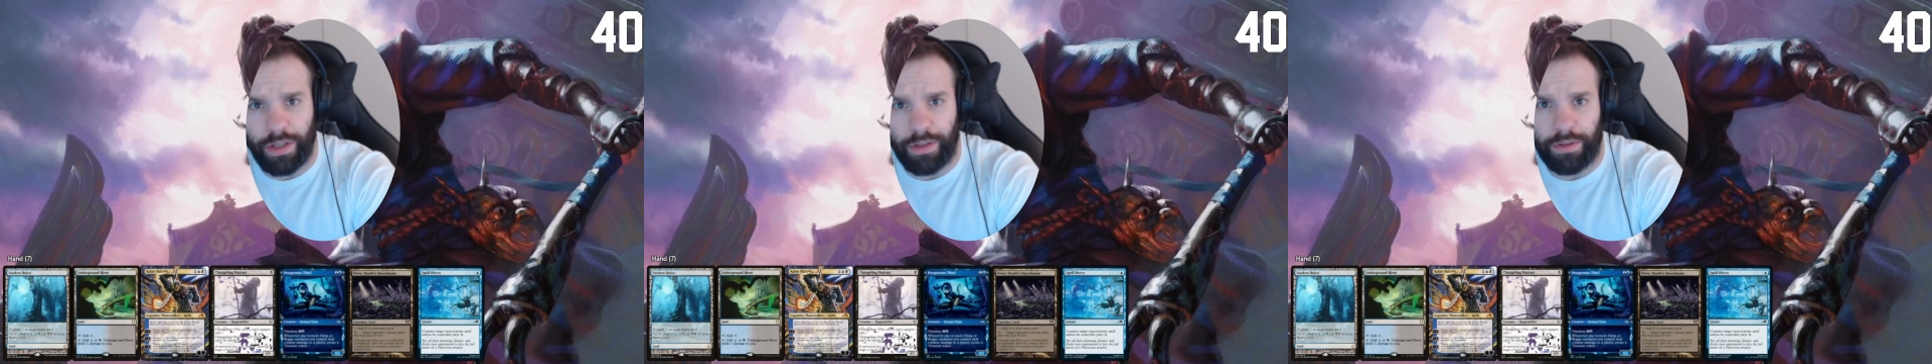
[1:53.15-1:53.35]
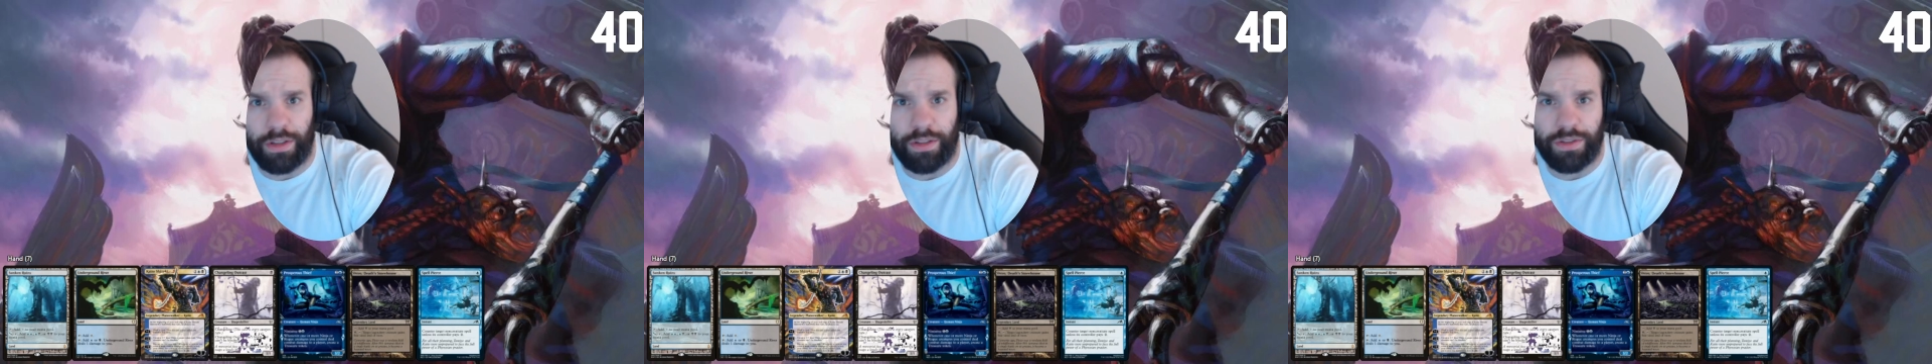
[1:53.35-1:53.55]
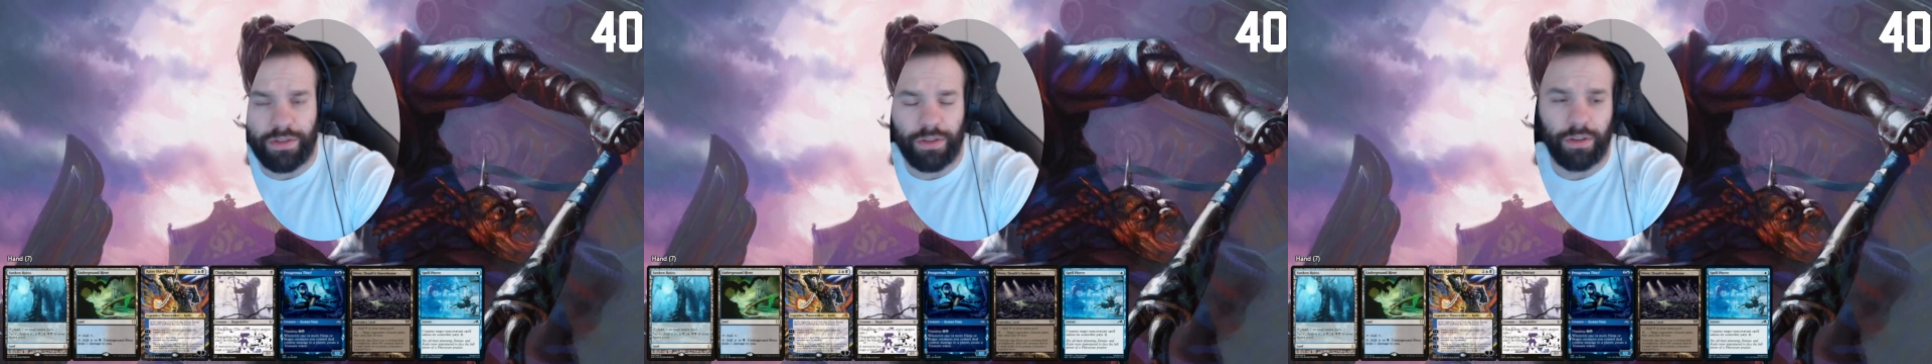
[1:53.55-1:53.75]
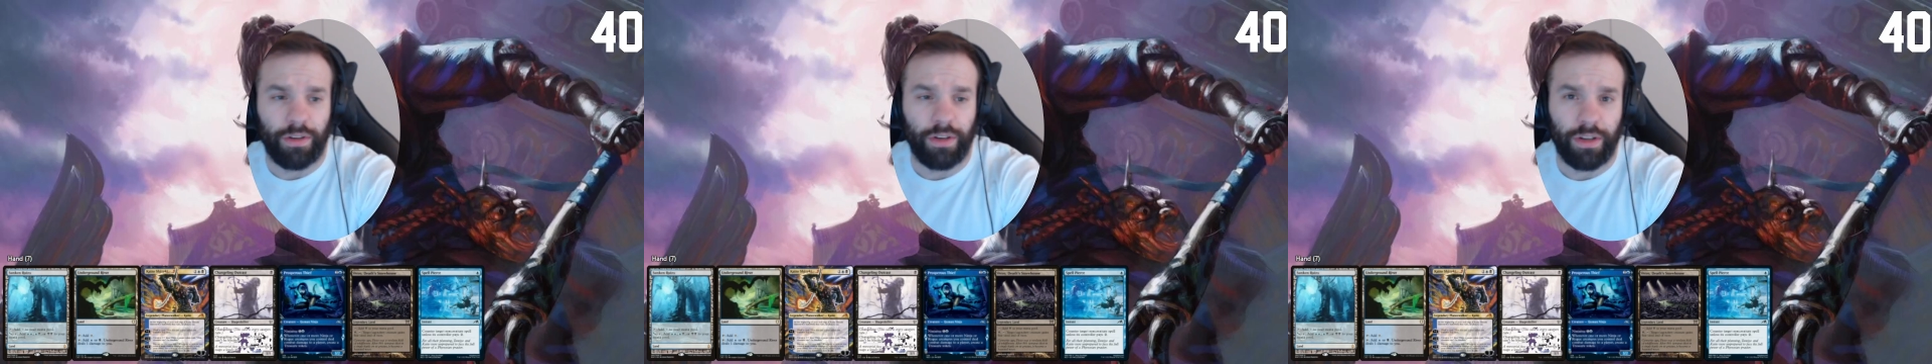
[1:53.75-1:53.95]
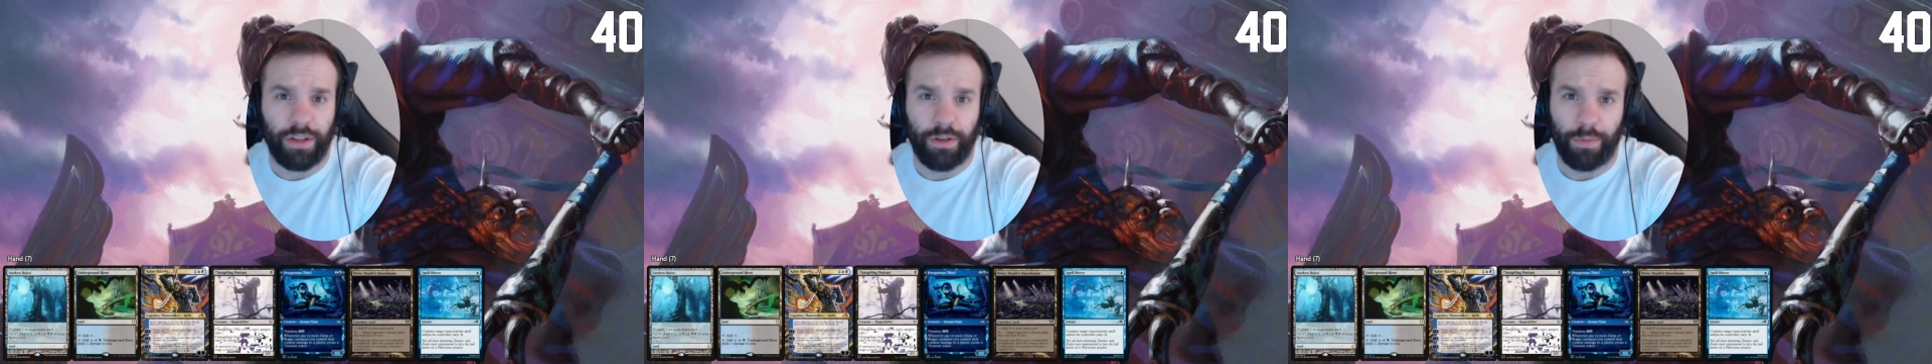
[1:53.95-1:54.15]
and then
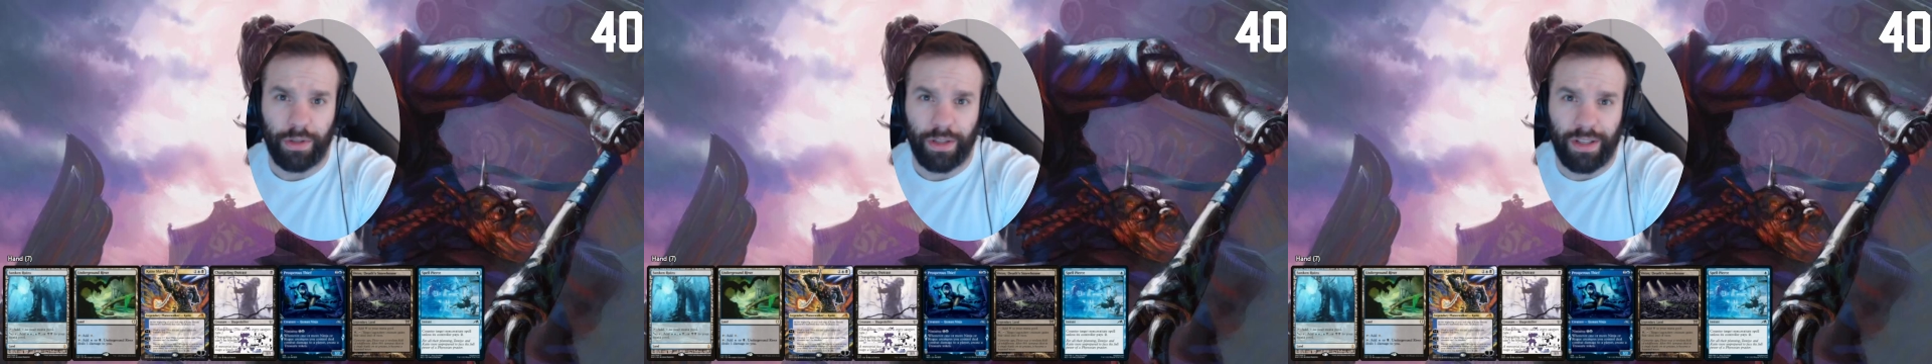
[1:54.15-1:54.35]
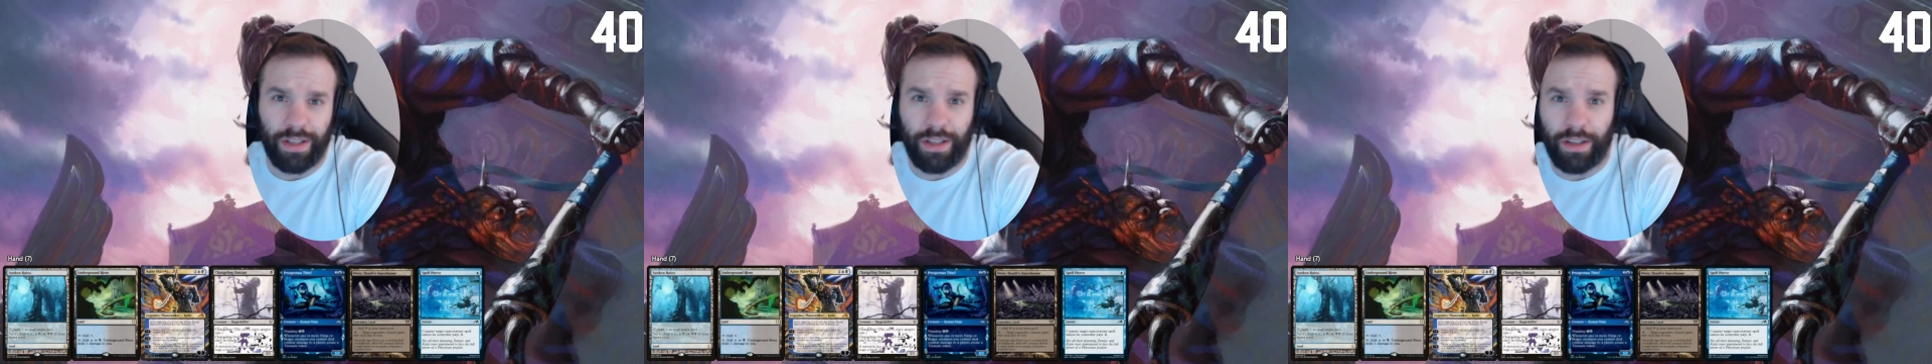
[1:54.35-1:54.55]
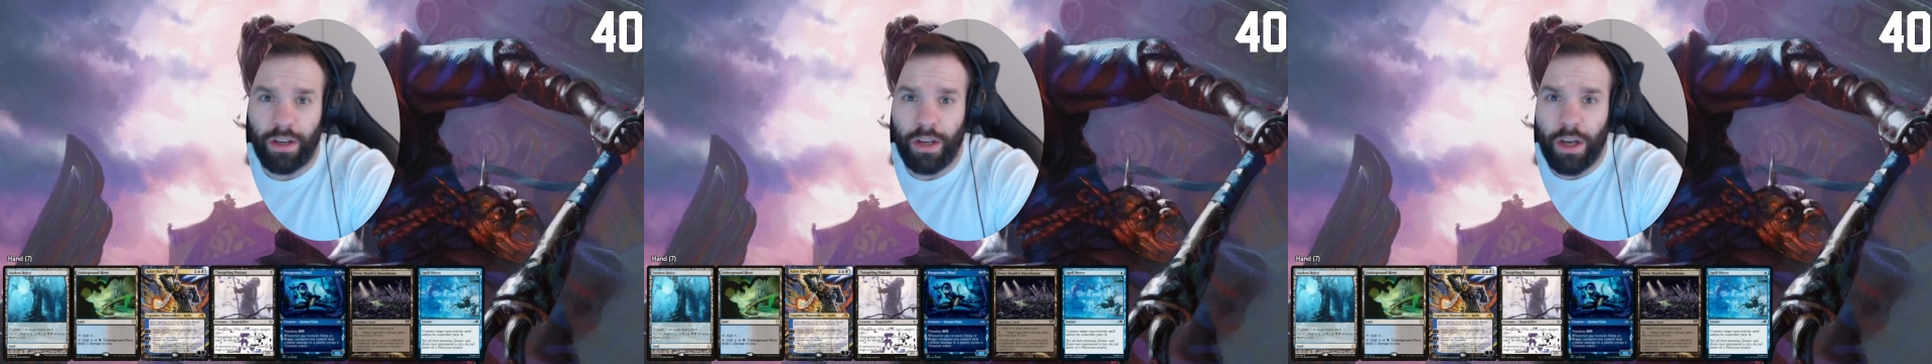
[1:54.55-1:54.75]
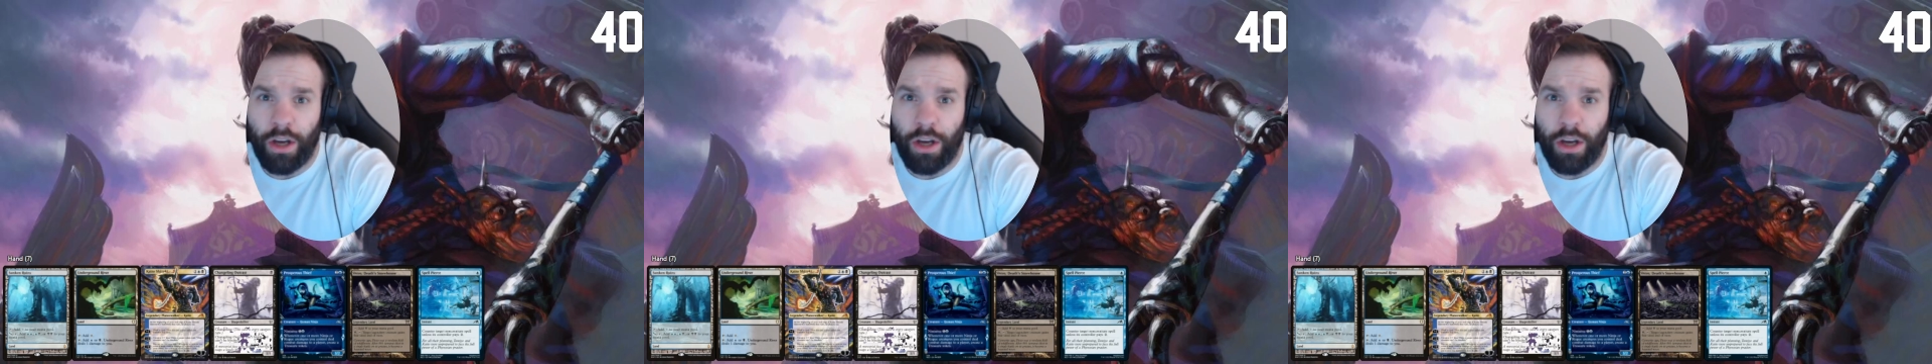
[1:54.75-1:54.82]
start accumulating